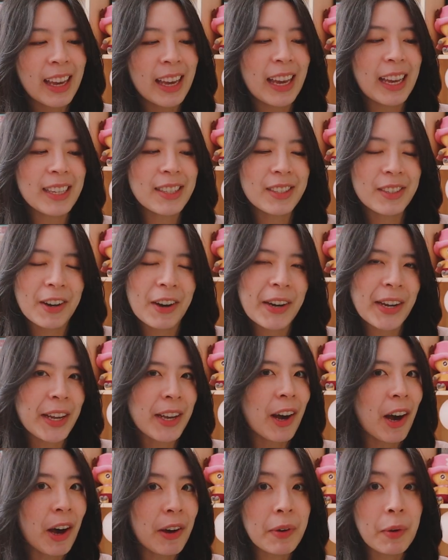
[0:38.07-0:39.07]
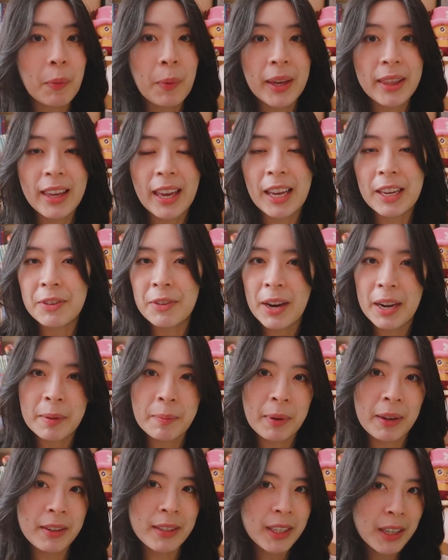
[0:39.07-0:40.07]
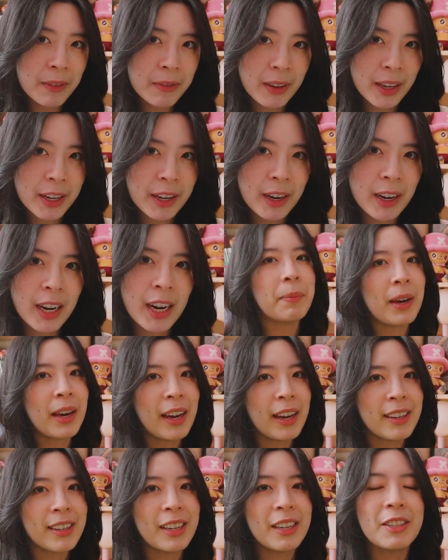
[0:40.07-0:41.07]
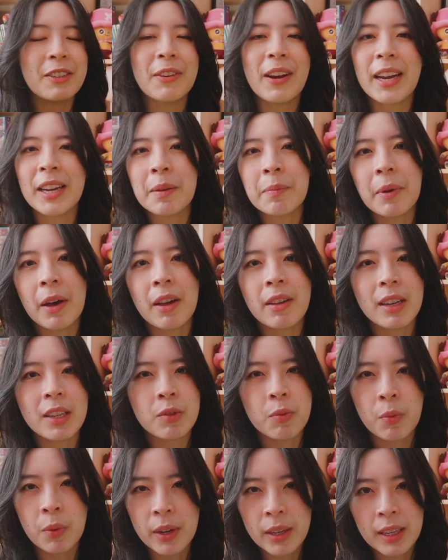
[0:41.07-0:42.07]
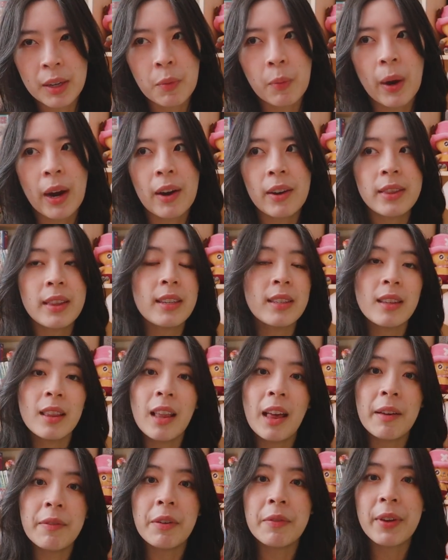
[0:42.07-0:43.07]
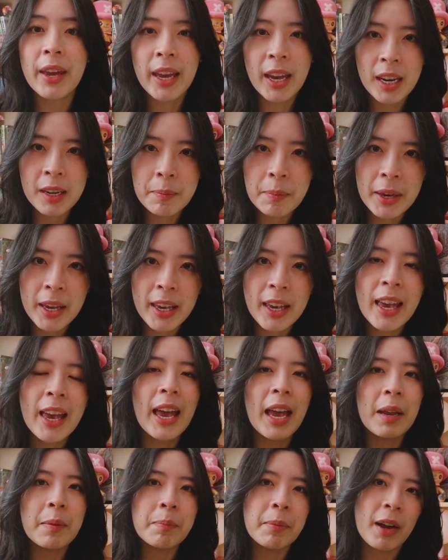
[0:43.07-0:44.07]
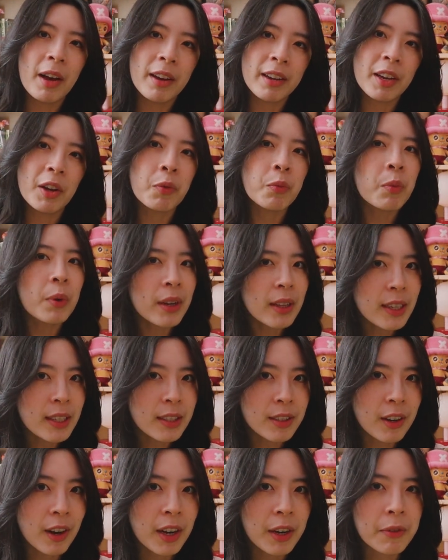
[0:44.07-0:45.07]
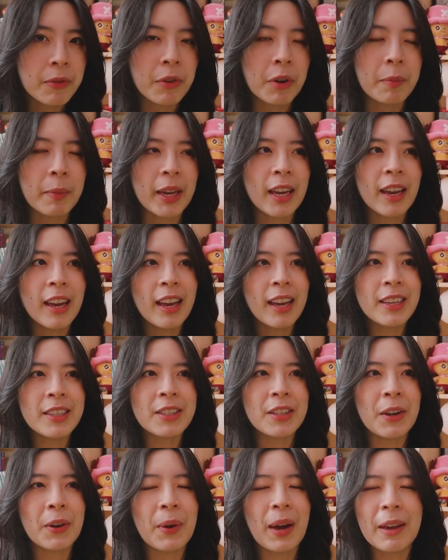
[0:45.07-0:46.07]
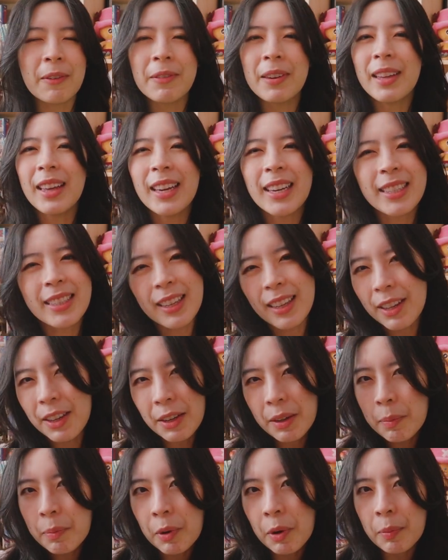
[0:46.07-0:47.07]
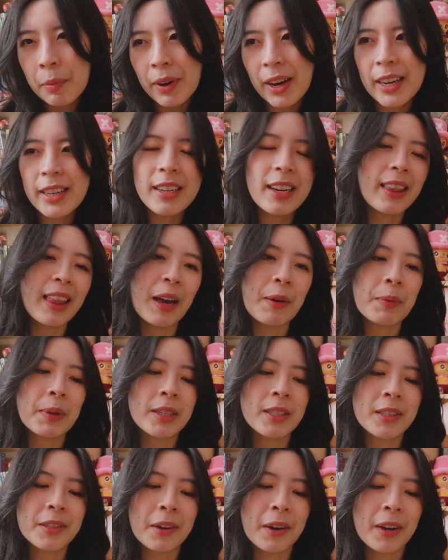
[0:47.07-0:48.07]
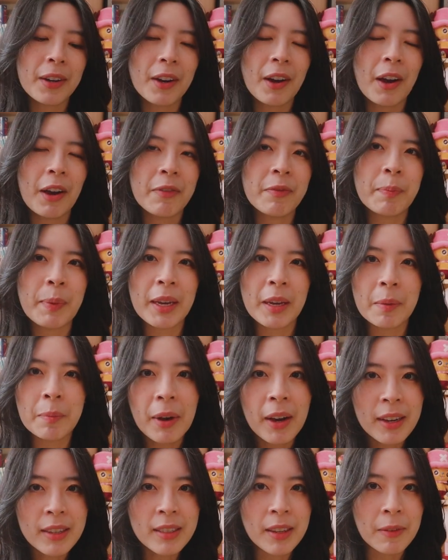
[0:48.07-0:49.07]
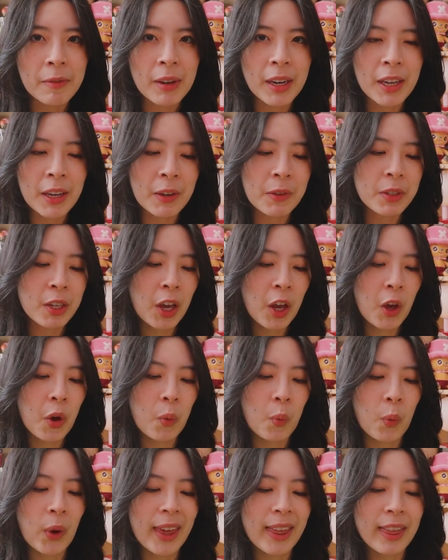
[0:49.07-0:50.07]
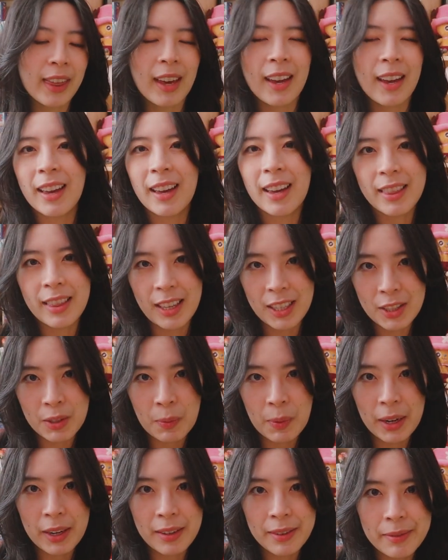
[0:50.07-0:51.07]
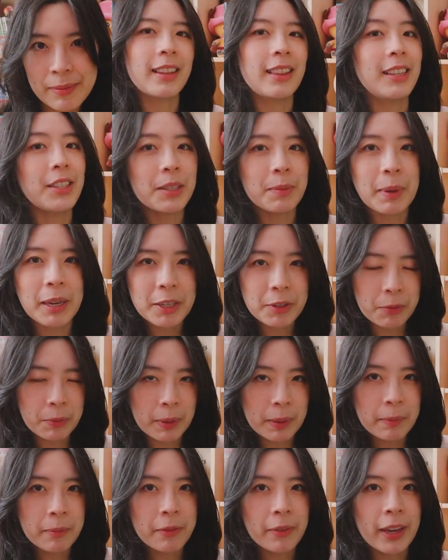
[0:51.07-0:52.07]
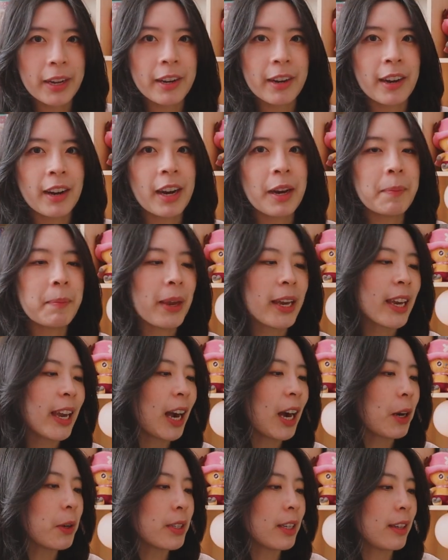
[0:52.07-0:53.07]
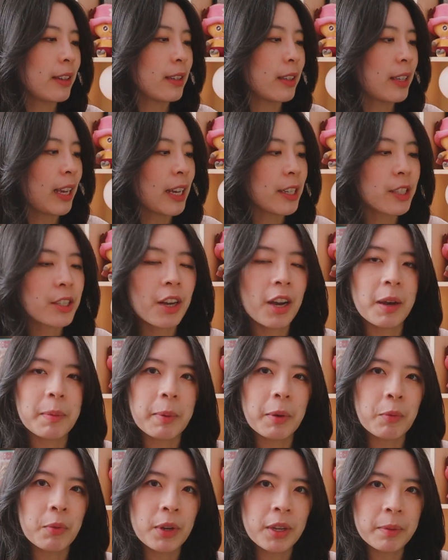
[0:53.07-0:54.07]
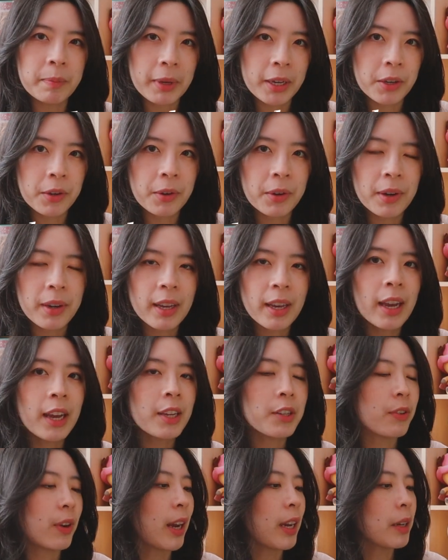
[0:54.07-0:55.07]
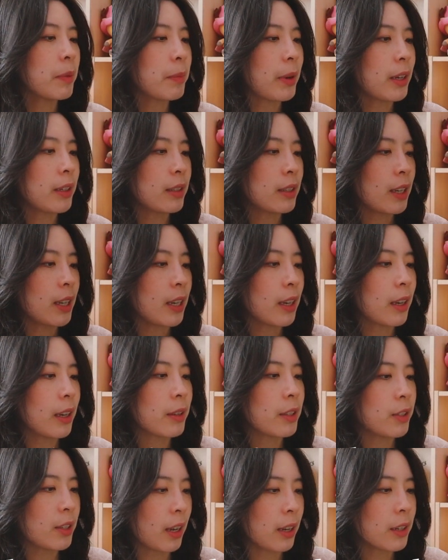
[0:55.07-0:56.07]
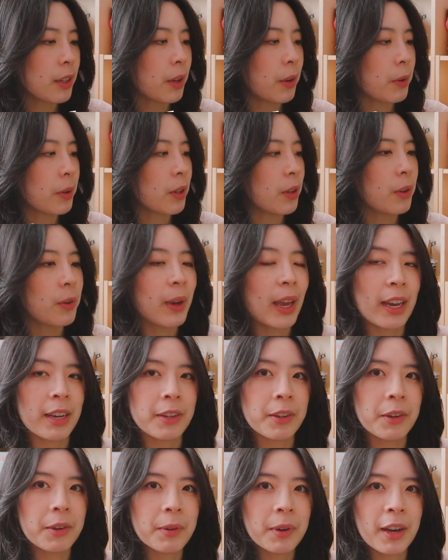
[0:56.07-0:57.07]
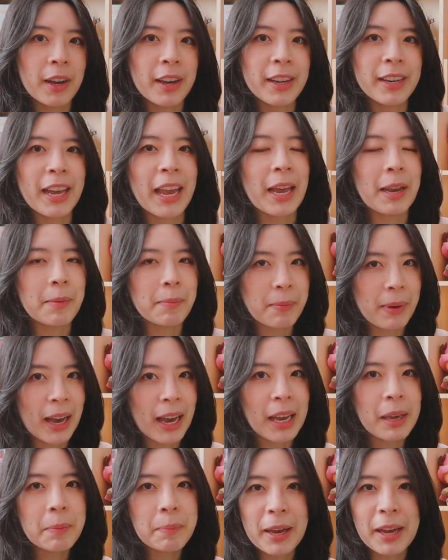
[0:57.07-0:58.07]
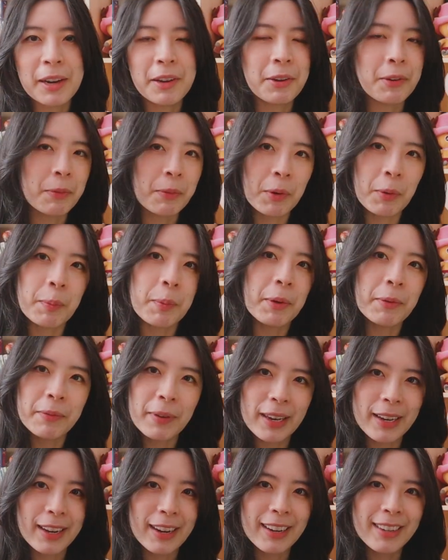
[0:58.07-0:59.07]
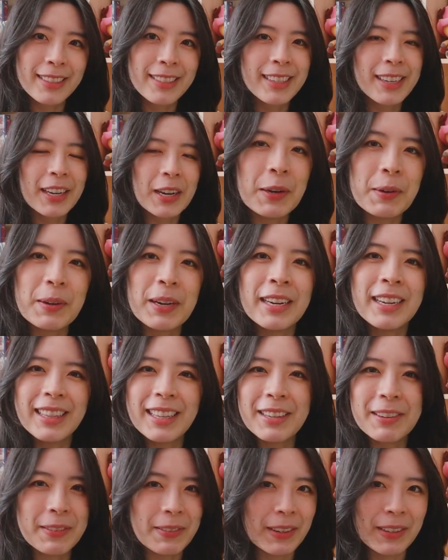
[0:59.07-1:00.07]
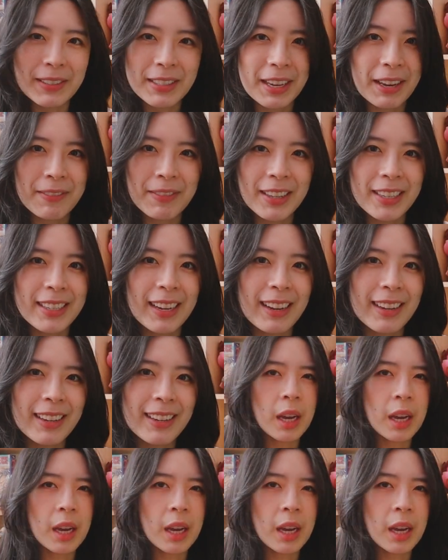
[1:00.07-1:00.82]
It's starting off with a Dragon Ball Z figure, but Dragon Ball is really where this love of anime and manga really started for me, so I feel like it's a little appropriate that we start off my unboxing videos with this one. This is my dream figure, Mega House's desktop real McCoy, Dragon Ball Z, Son Goku, and Gohan, and bipedal robo figure. Really rolls off the tongue.